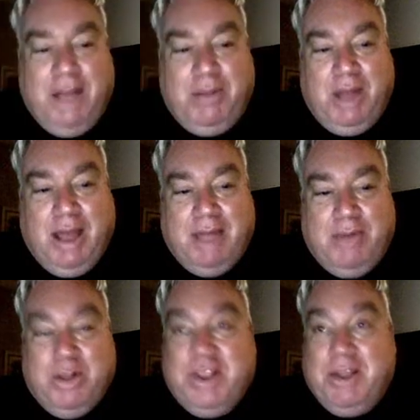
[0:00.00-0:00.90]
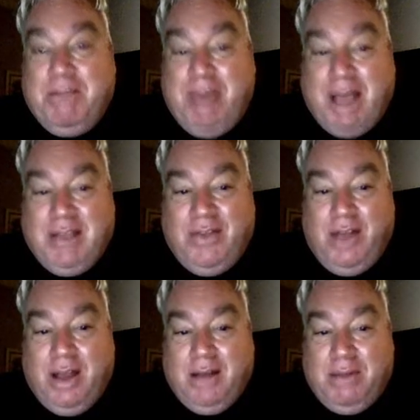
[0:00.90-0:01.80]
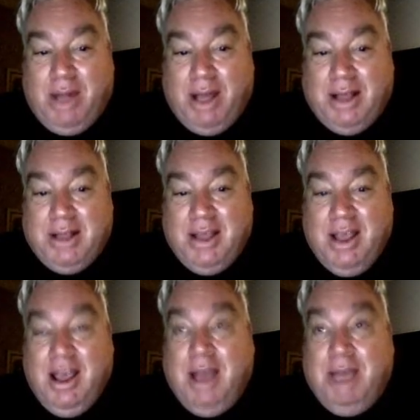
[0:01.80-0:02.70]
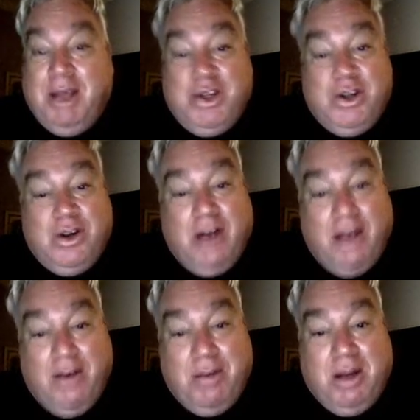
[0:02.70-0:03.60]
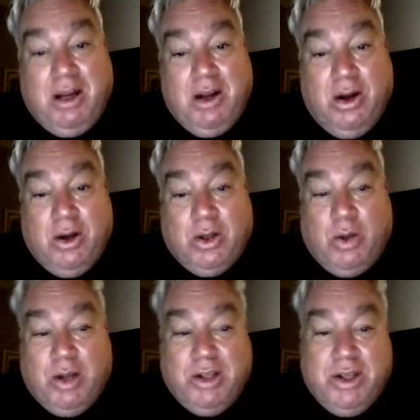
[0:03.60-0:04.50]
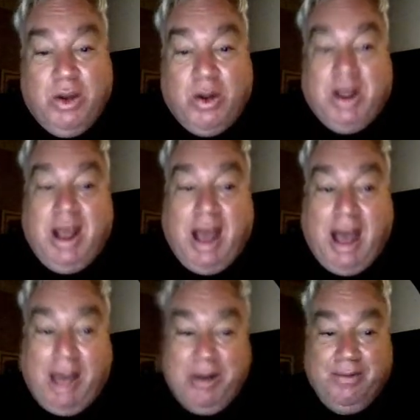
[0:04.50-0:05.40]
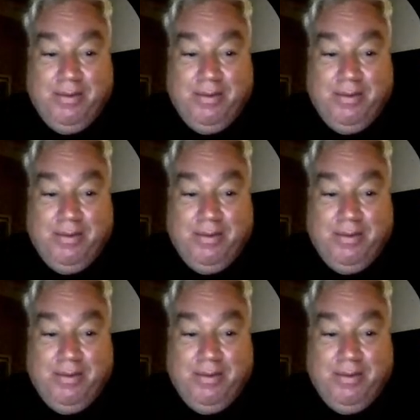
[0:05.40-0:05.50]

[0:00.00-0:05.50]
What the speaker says: plan puts the best flight in place and makes sure everybody knows what is going to happen.